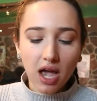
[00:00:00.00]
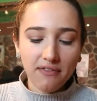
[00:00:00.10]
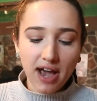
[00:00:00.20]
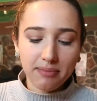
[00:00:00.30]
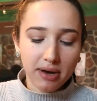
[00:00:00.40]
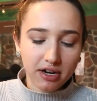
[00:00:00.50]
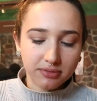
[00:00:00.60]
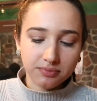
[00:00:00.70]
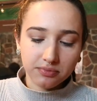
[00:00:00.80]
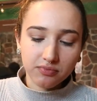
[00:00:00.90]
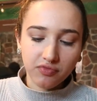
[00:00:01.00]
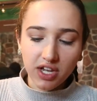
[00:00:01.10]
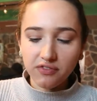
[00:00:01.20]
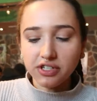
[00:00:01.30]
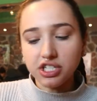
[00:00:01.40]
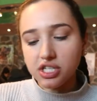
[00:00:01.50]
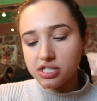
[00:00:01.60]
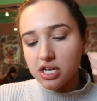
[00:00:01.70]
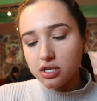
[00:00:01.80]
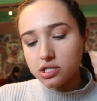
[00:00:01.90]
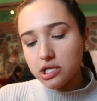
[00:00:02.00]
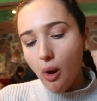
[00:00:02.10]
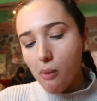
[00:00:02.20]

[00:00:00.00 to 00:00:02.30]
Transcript: I've had better vegan Philly cheesesteaks.